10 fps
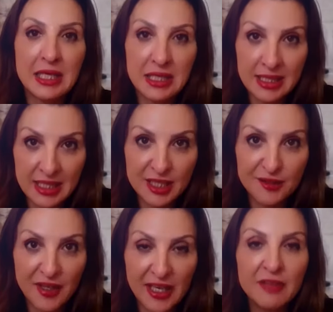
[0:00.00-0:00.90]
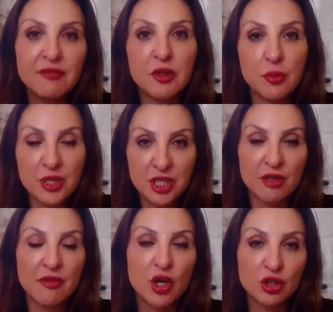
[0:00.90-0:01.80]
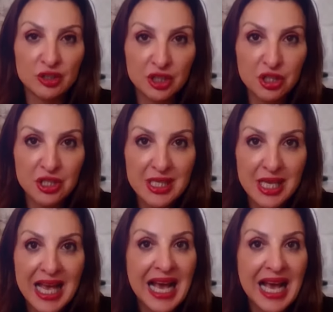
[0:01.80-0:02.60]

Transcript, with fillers: and a ceasefire for the return of the hostages.